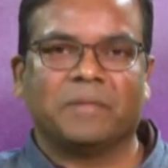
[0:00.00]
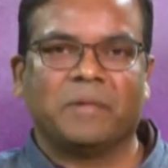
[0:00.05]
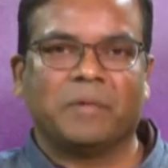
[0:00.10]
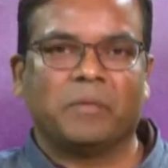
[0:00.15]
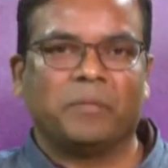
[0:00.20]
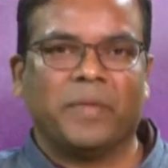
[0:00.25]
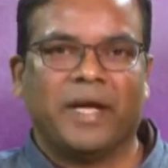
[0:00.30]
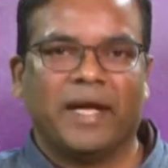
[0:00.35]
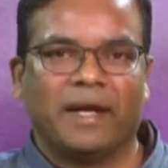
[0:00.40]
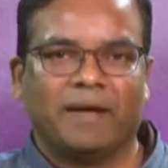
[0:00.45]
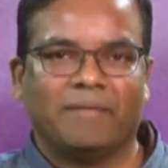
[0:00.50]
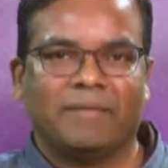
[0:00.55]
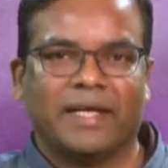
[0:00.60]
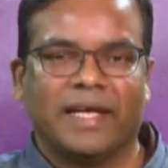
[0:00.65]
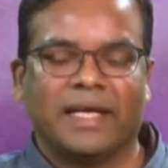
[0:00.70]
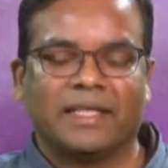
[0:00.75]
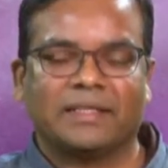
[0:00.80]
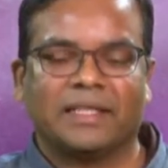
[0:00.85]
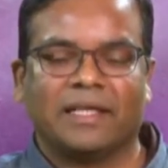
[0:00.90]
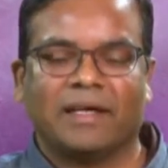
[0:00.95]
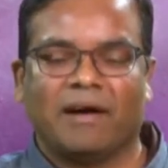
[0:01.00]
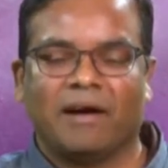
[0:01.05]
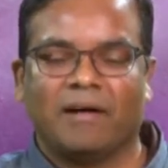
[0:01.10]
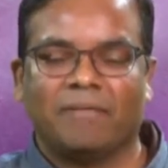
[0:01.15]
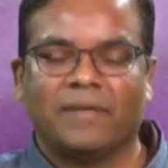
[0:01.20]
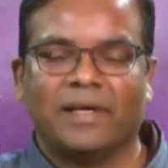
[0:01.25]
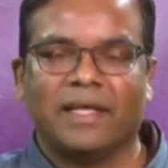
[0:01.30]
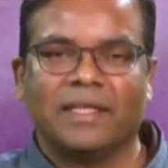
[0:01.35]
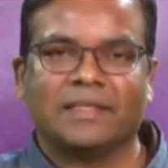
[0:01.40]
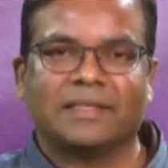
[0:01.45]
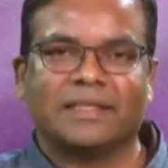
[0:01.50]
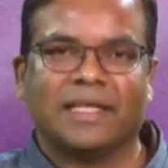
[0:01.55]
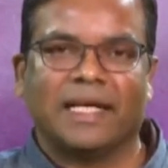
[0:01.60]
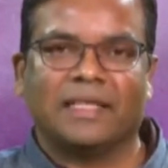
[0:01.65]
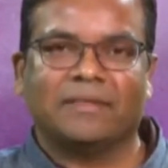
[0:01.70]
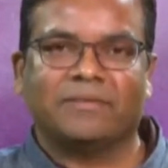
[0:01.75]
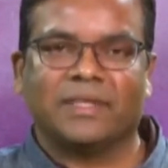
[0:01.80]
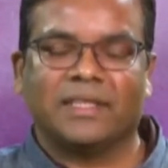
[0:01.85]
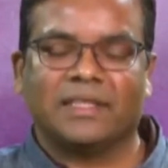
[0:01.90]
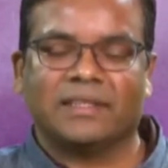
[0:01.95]
may have an X-ray optics
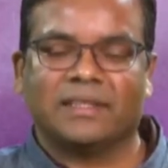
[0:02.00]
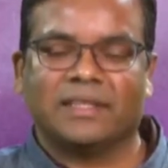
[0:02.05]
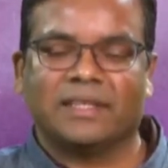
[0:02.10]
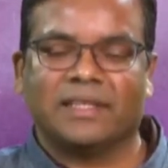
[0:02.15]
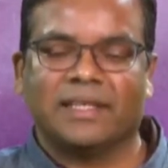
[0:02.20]
as well as a